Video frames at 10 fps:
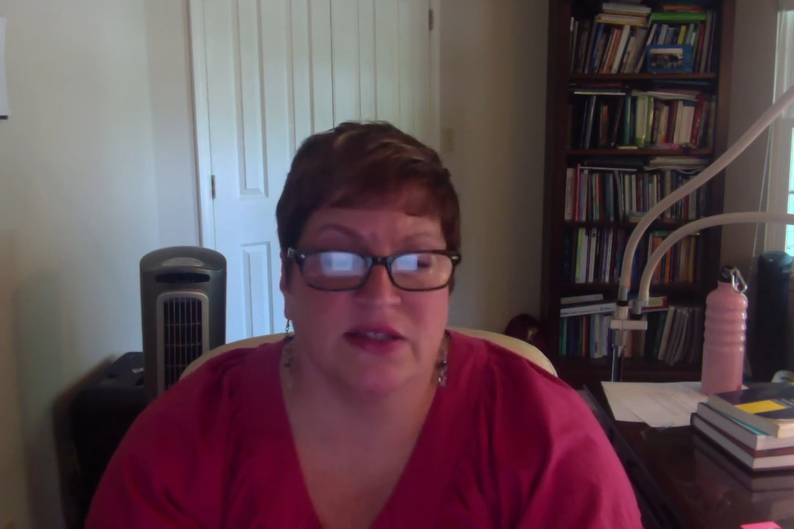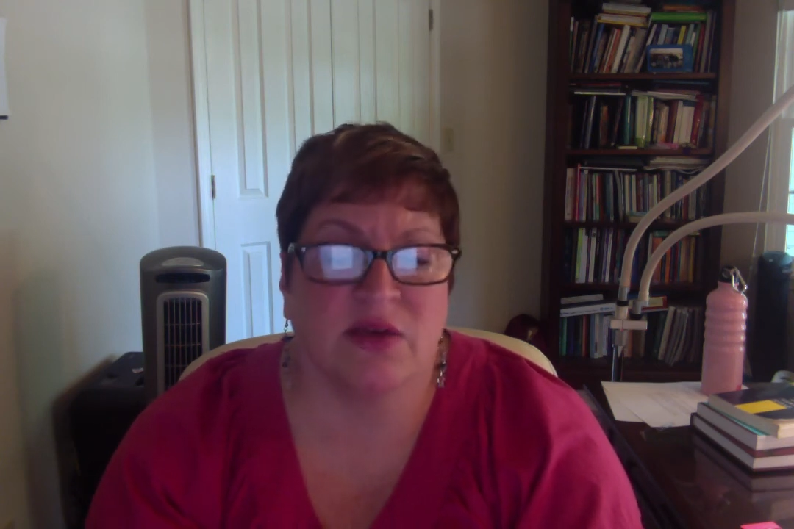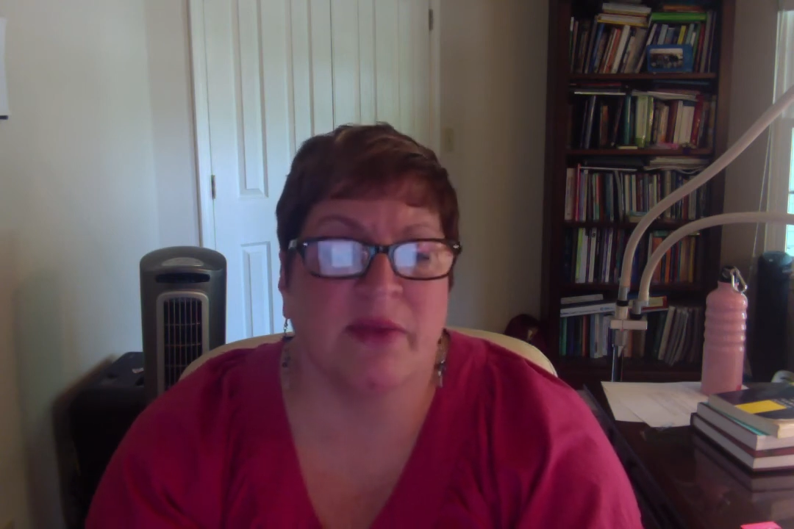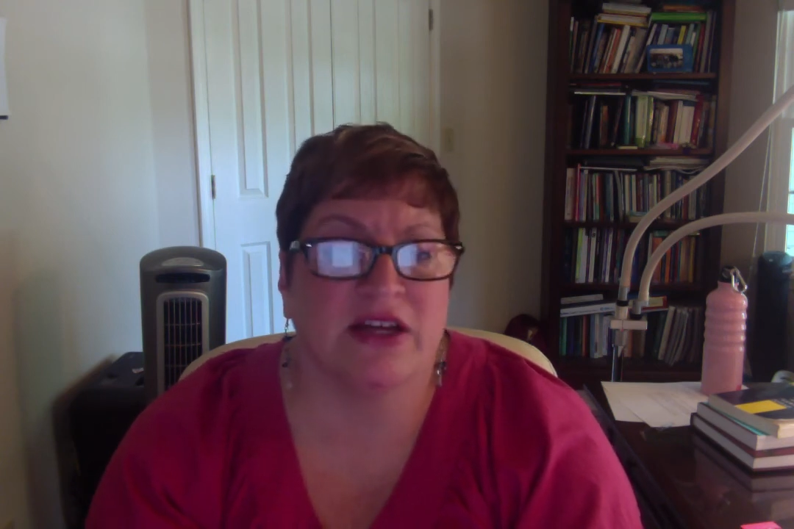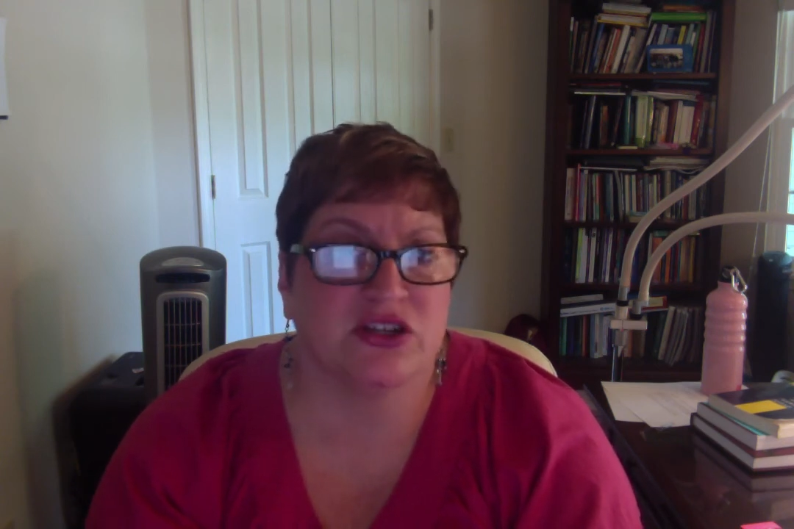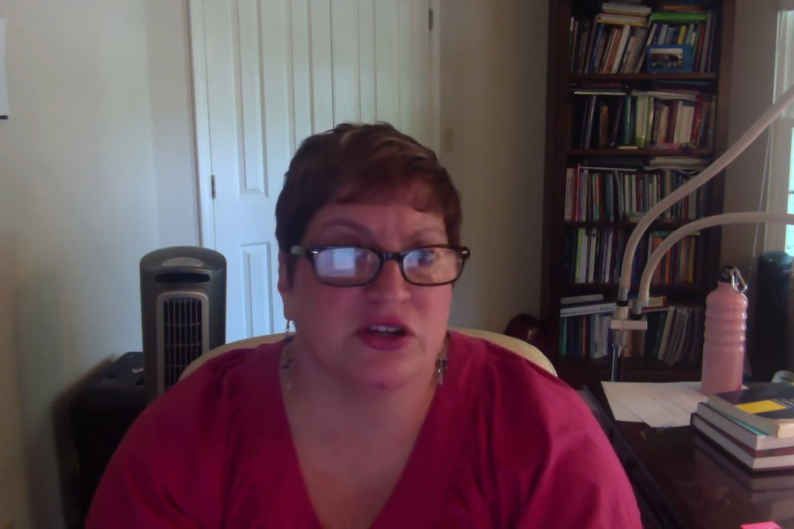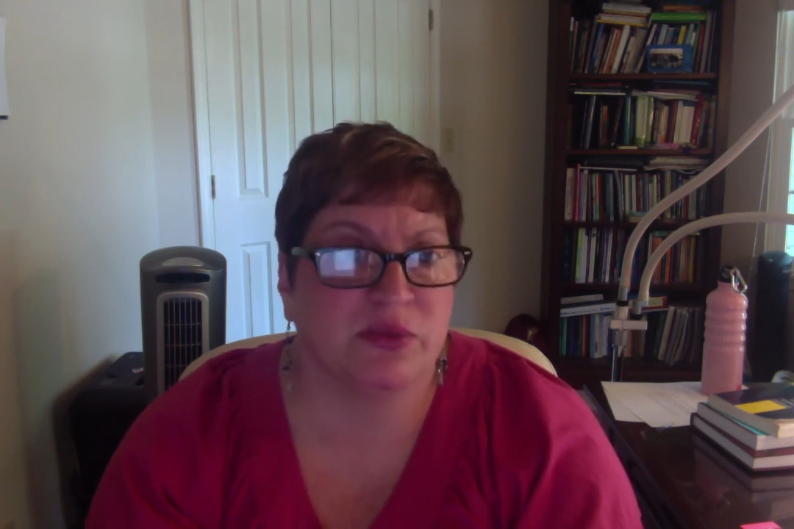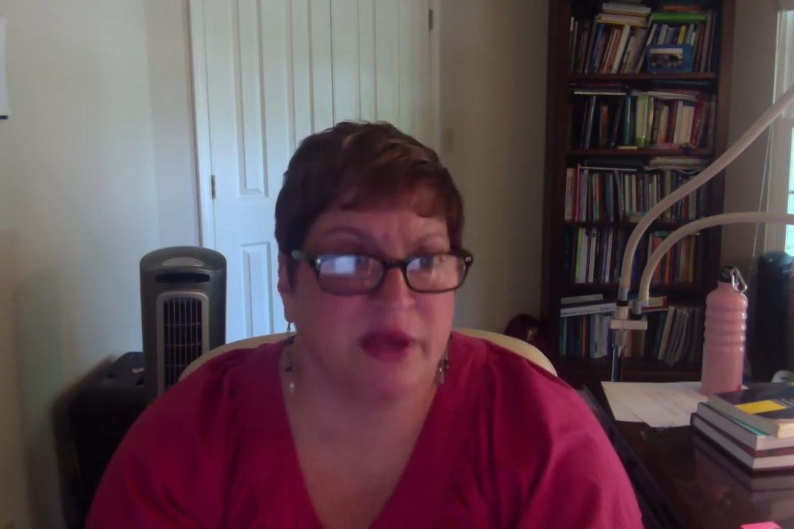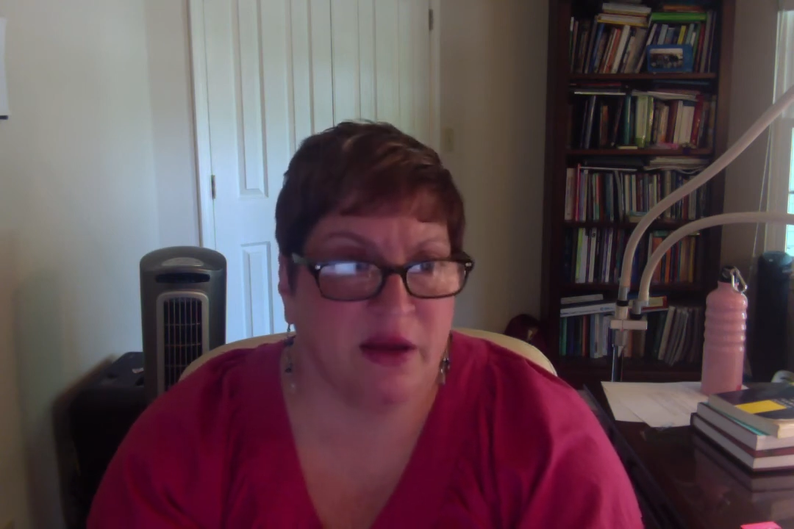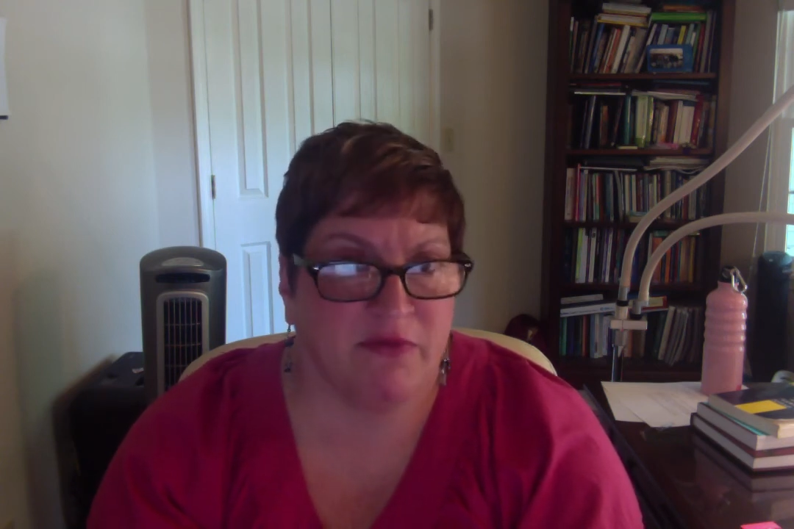so make sure you
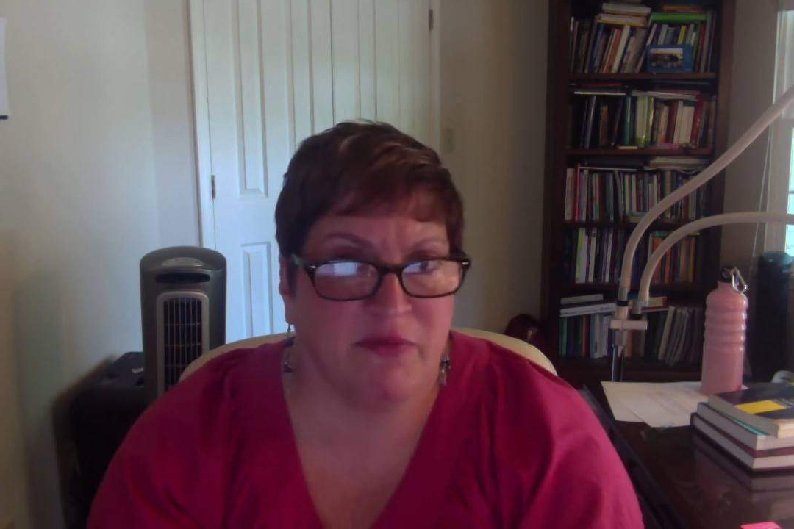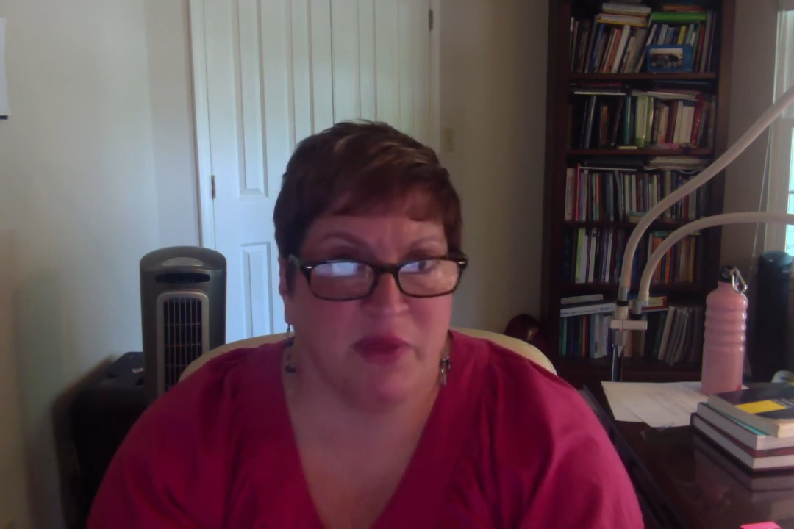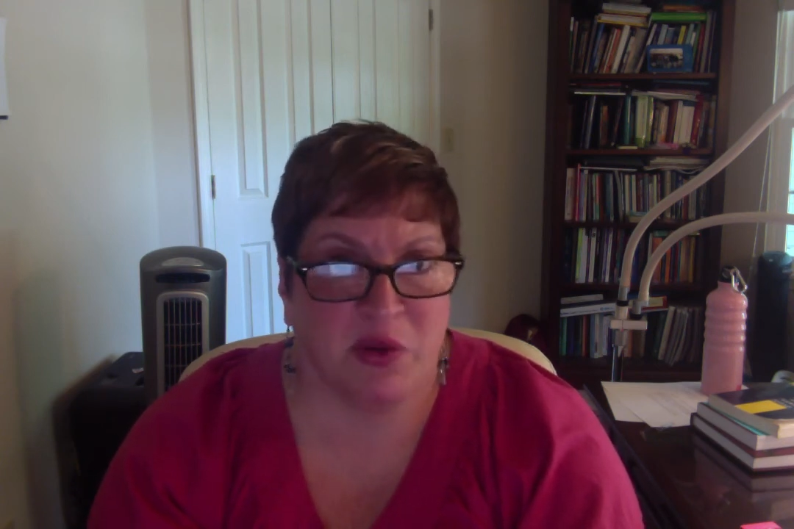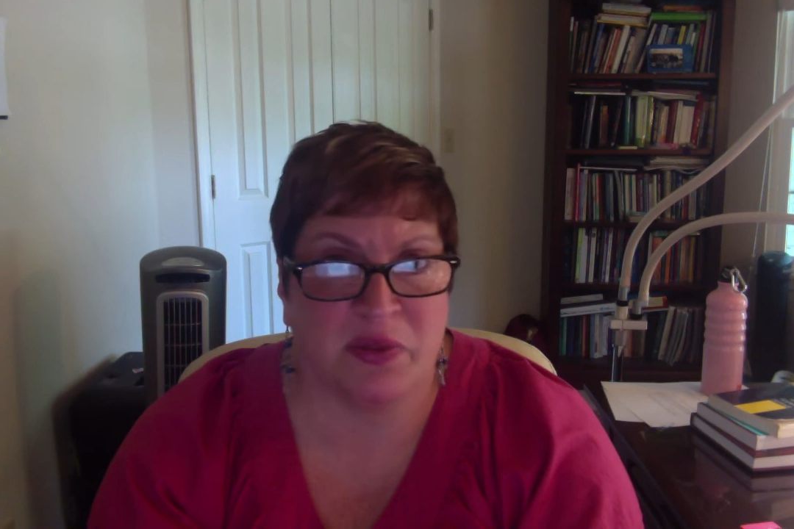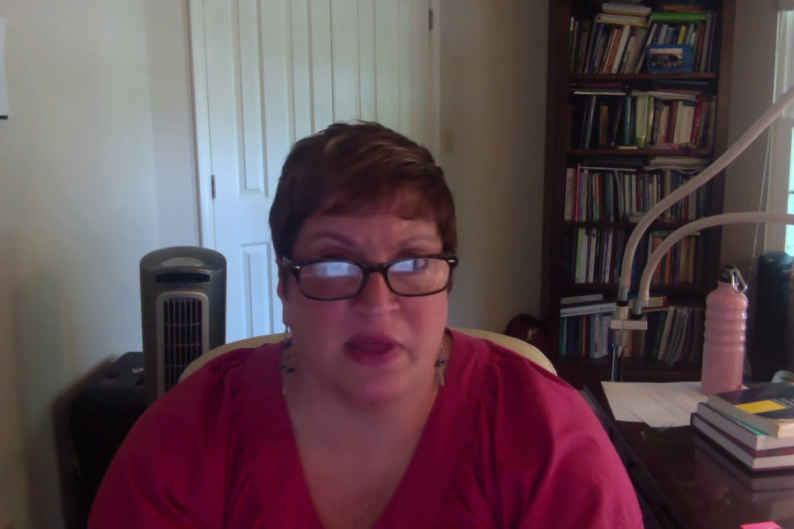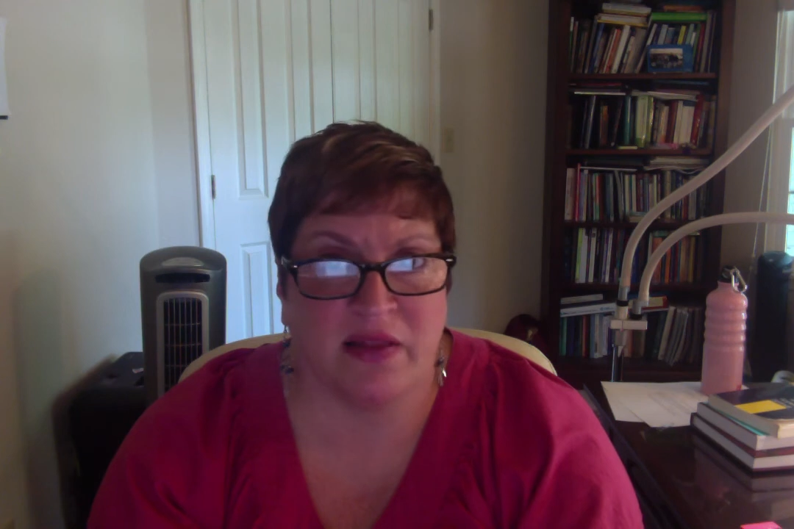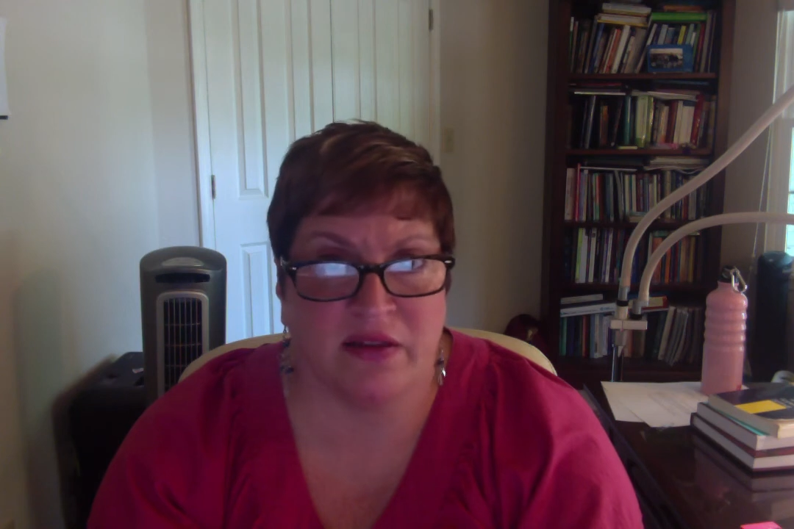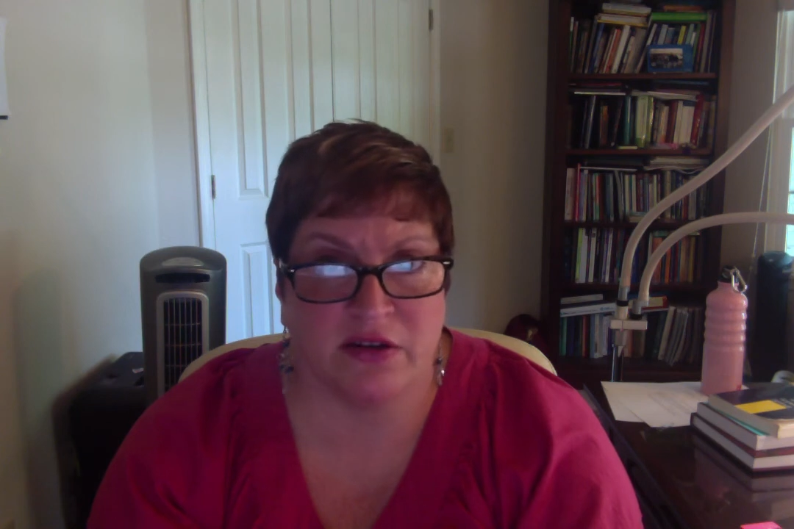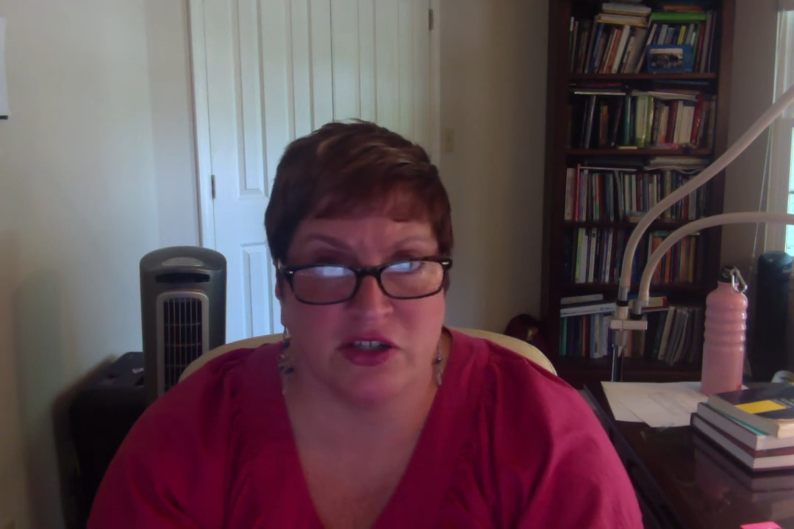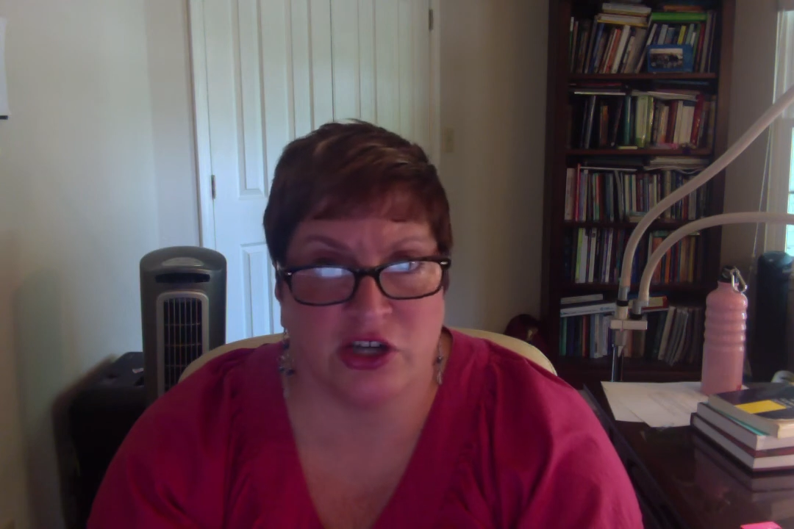become familiar with that
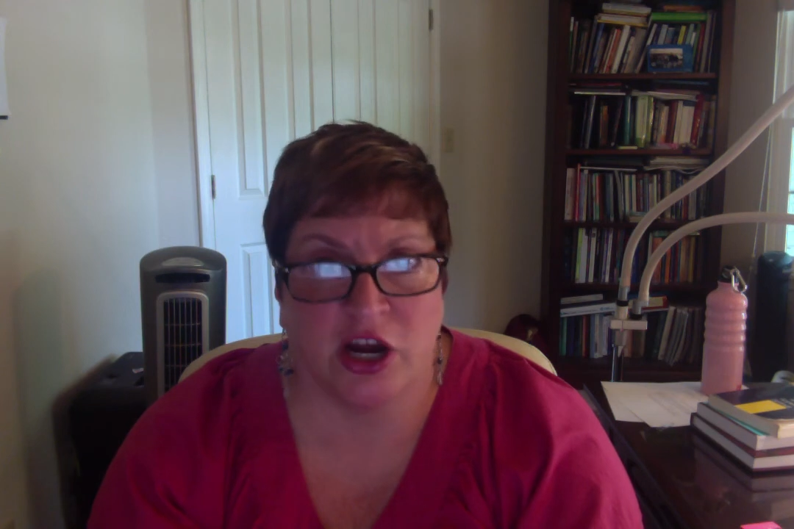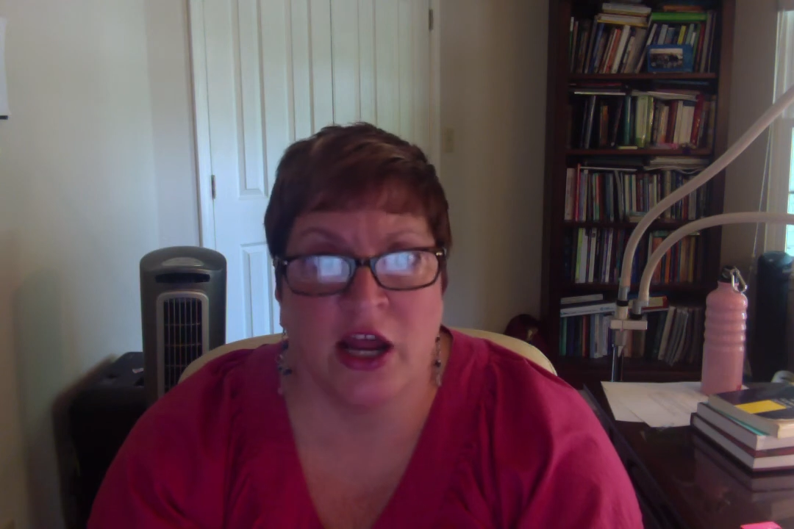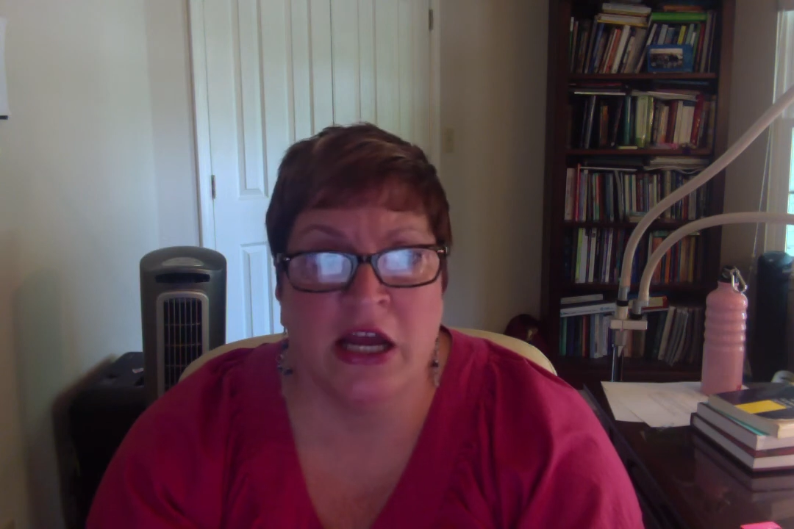literature.